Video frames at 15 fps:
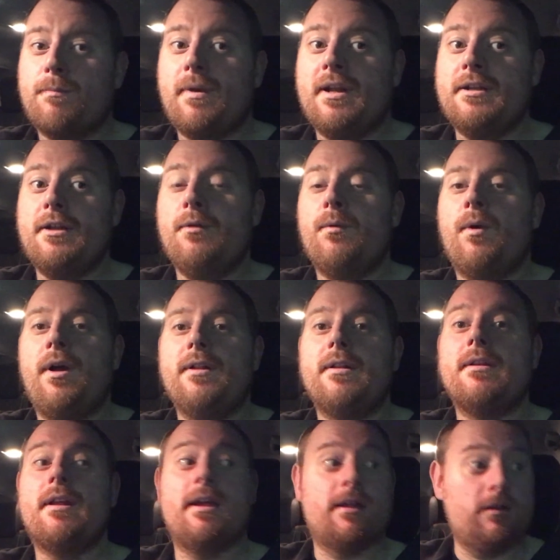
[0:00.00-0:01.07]
but I didn't want
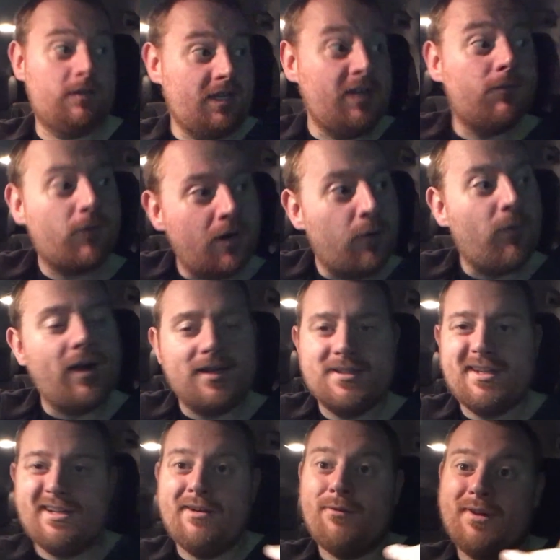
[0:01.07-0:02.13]
to like leave right away because
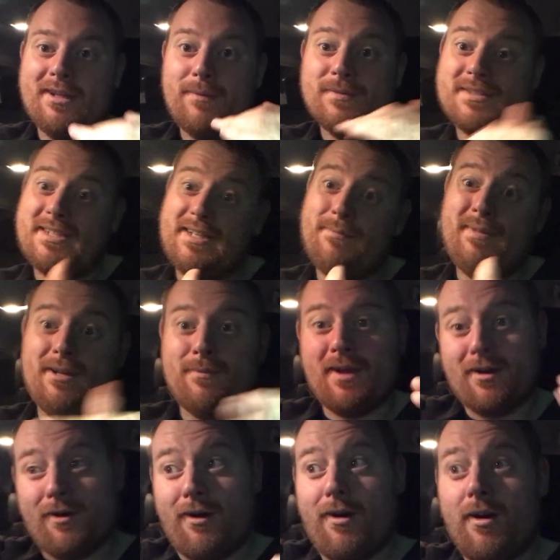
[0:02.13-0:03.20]
I didn't want them to see me in my
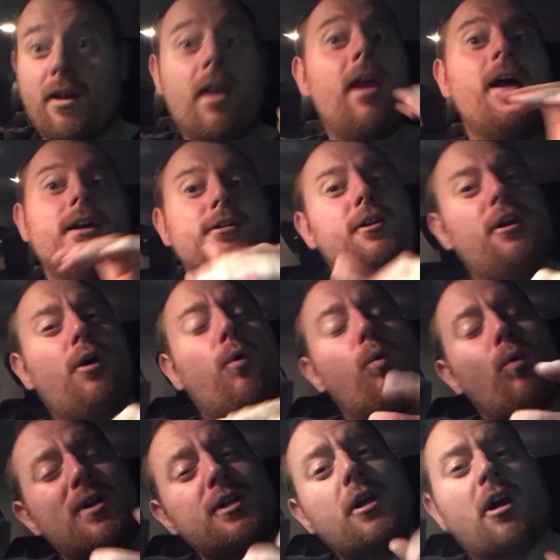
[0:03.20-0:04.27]
car to know
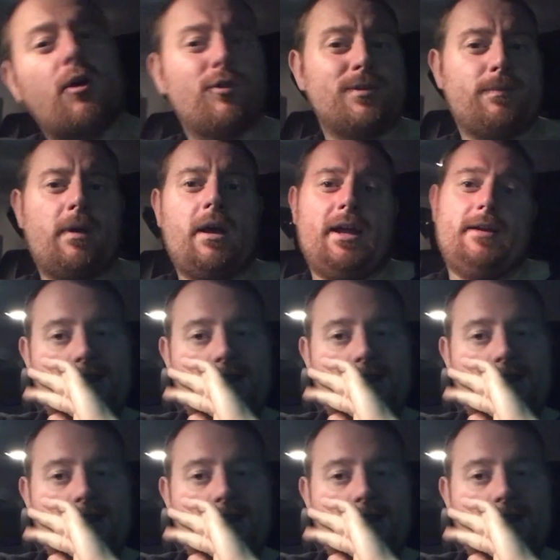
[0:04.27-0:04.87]
which car was mine.